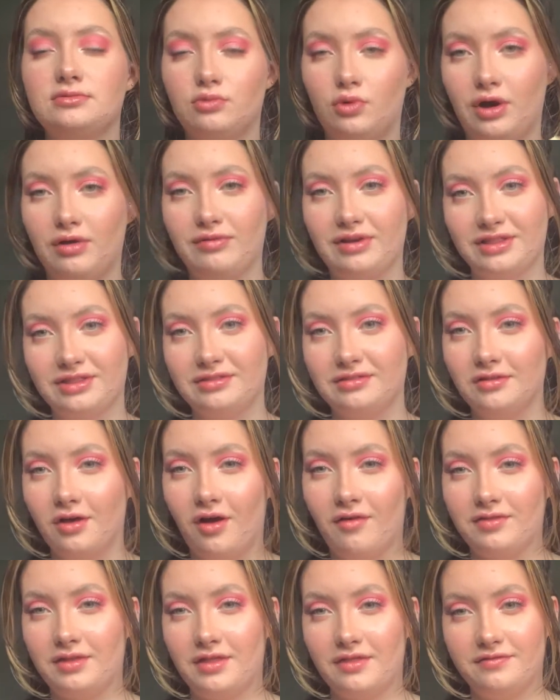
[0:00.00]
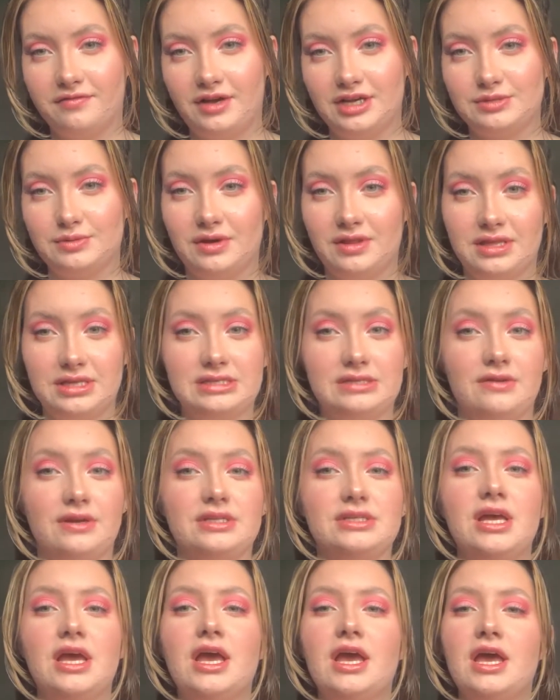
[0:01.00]
Well, I read, other than the first one of this
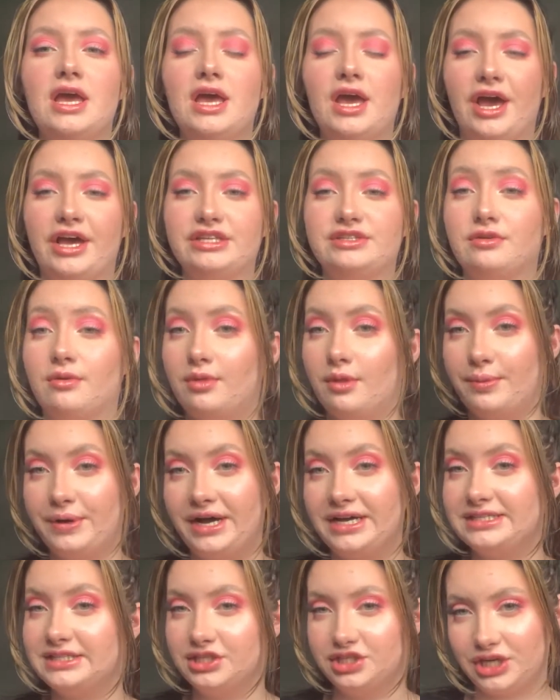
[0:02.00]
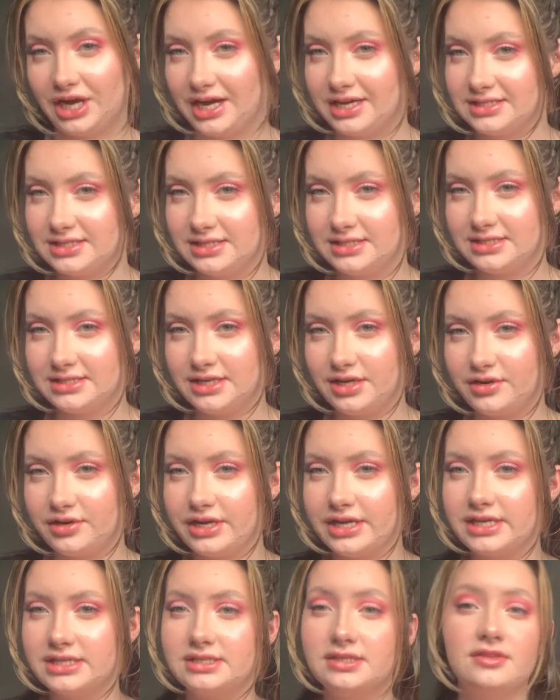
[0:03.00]
series, it's from the Percy Jackson
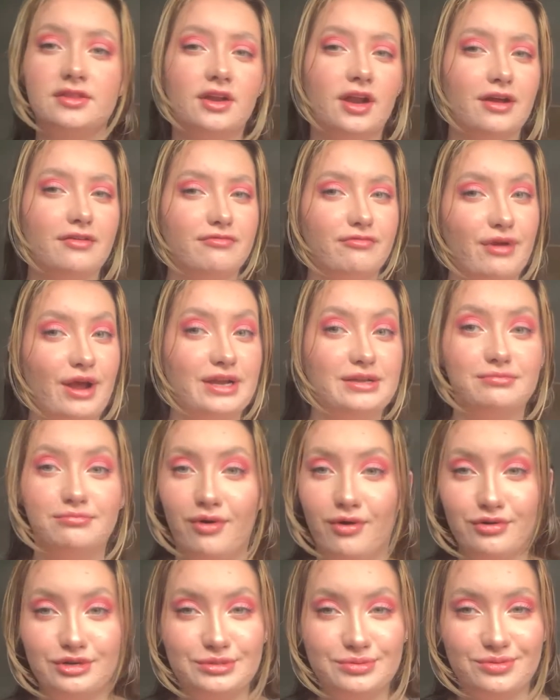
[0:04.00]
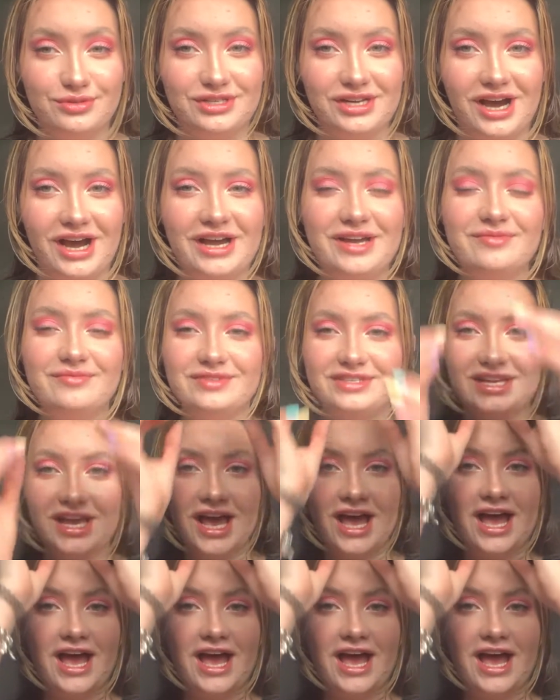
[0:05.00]
series that I've read multiple times.